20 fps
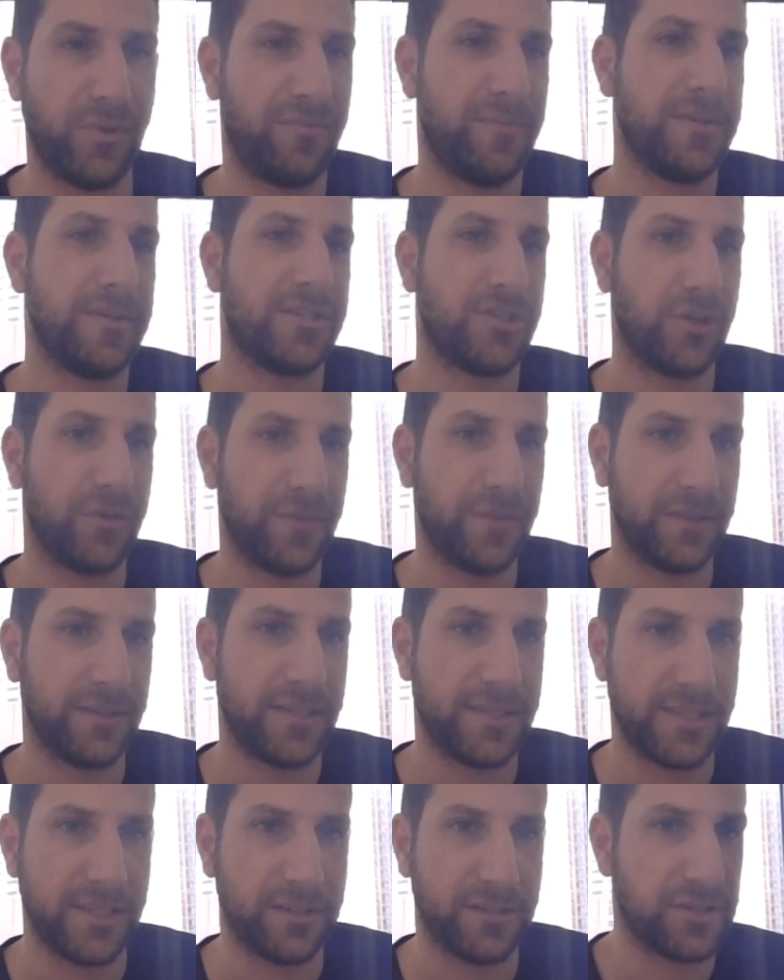We've been serving
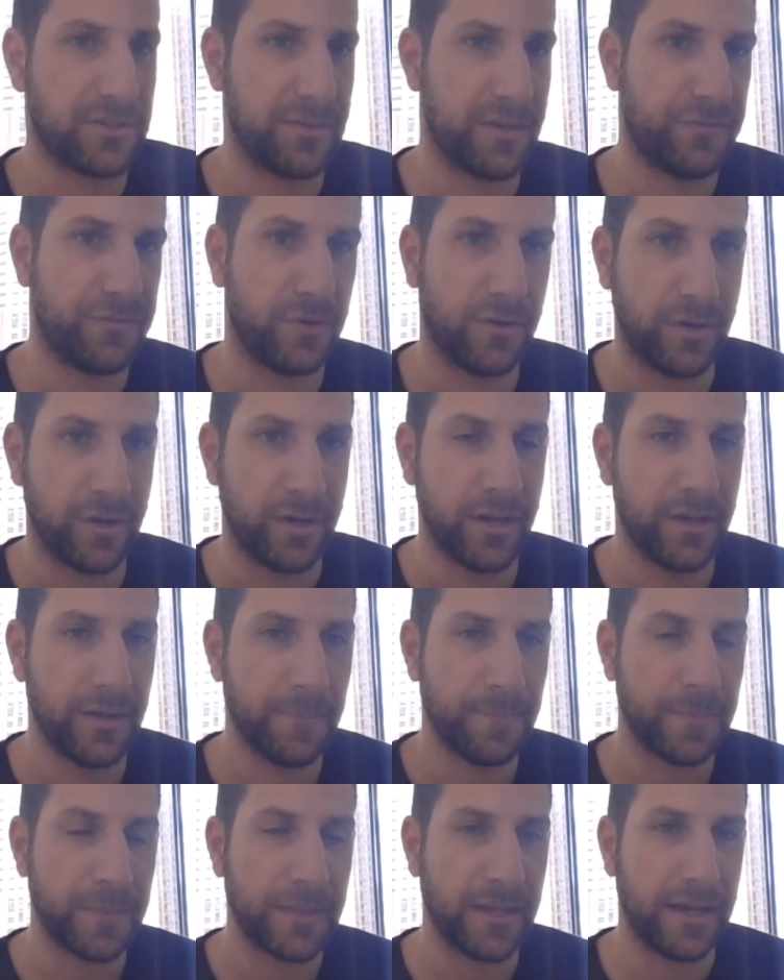this industry for
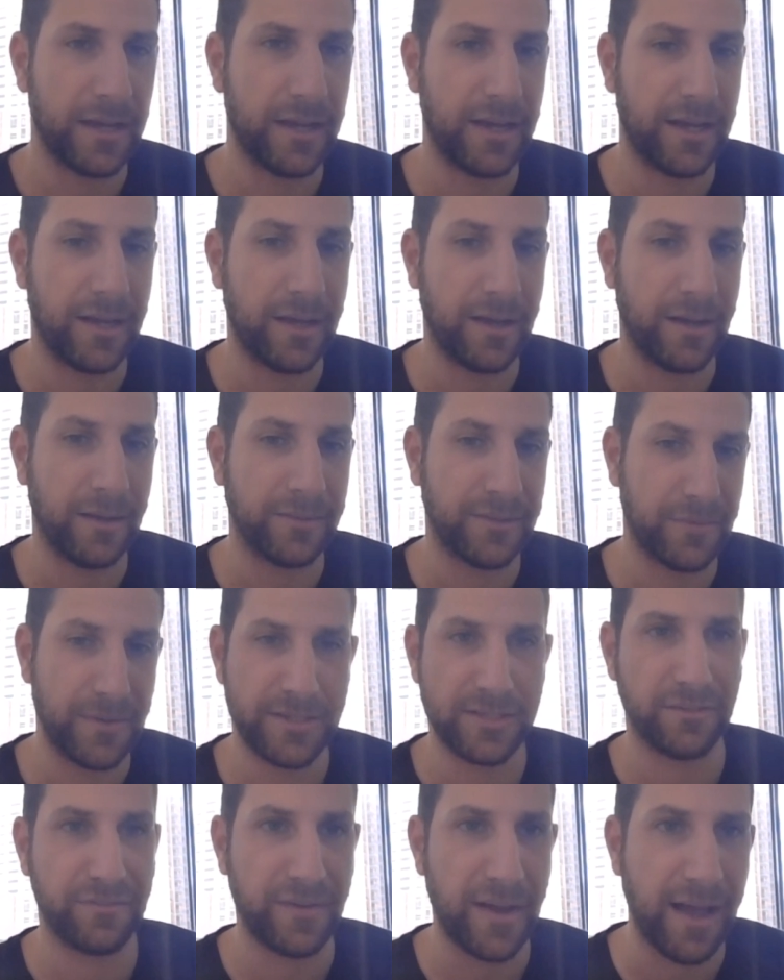the
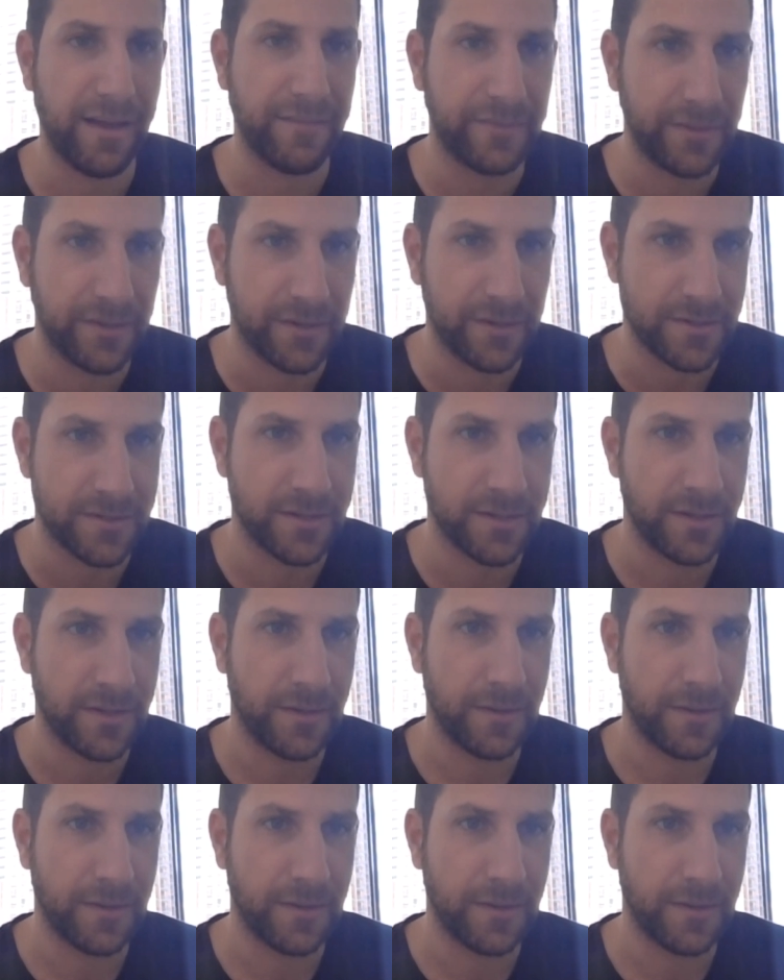recent 5 years.